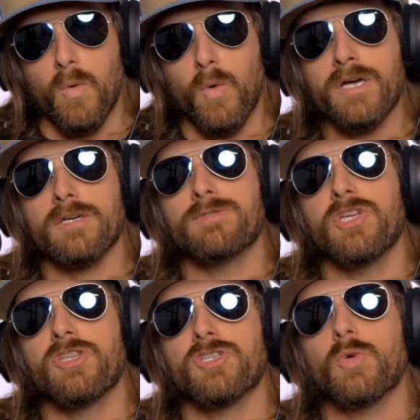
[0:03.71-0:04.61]
Welcome
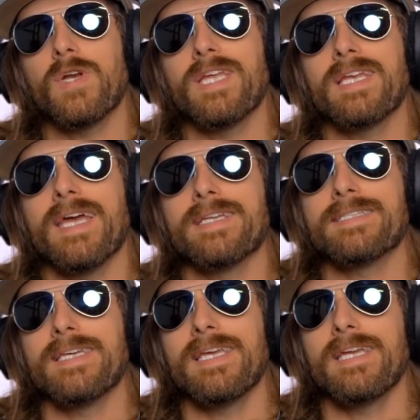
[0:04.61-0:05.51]
to the
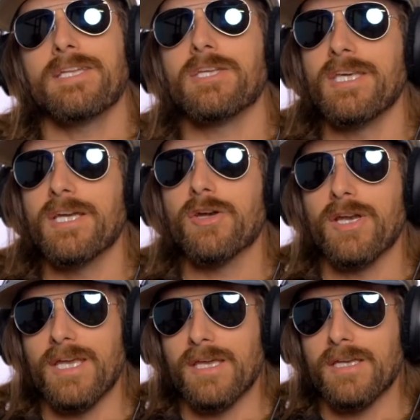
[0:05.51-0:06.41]
2019
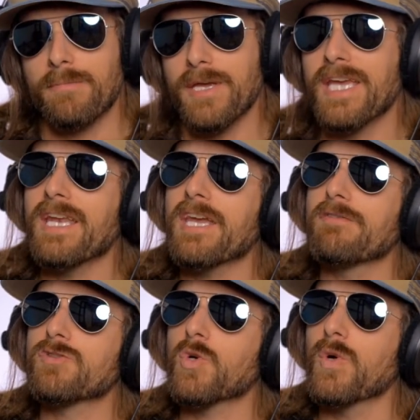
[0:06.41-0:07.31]
year-end, beginning
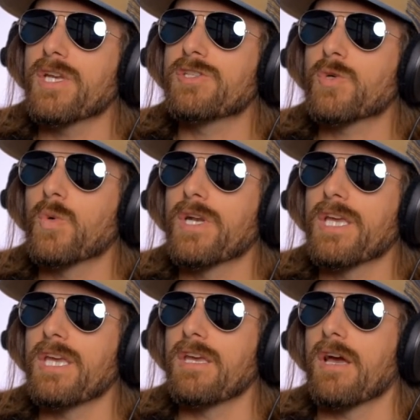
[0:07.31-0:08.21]
of
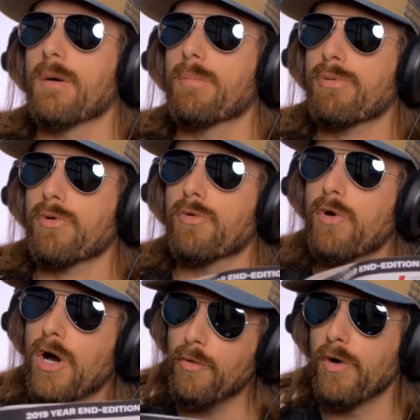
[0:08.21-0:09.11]
2020
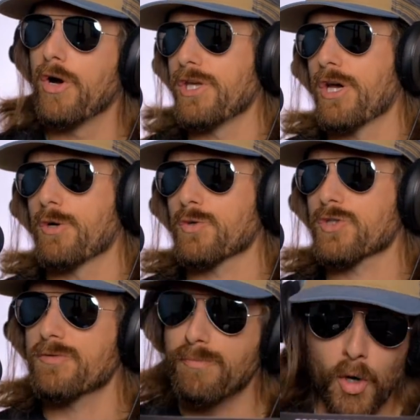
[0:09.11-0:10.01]
ProRodeo
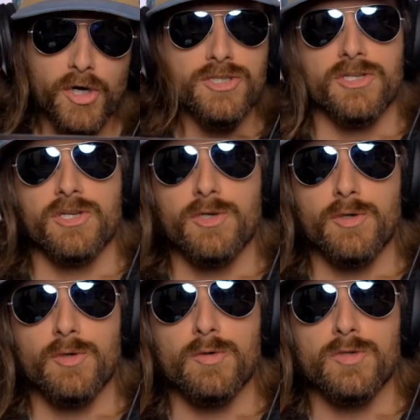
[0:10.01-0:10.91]
Sports
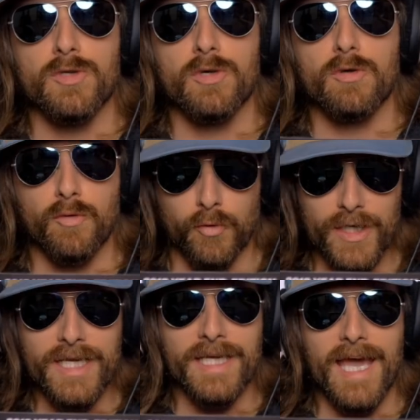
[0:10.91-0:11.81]
News
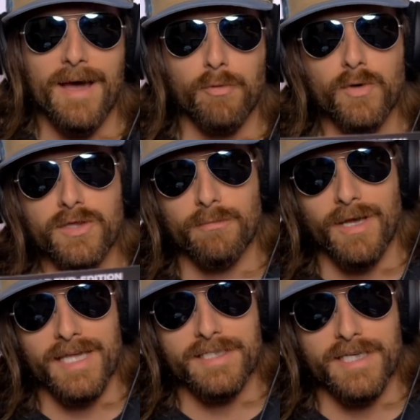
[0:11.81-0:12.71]
Recap with your
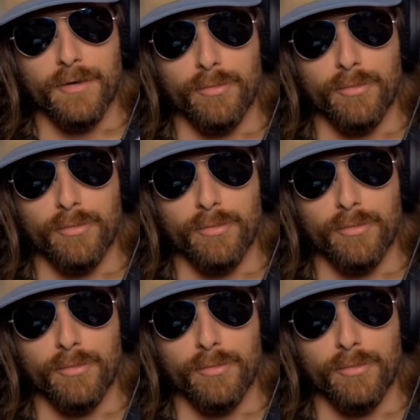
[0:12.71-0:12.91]
man Dale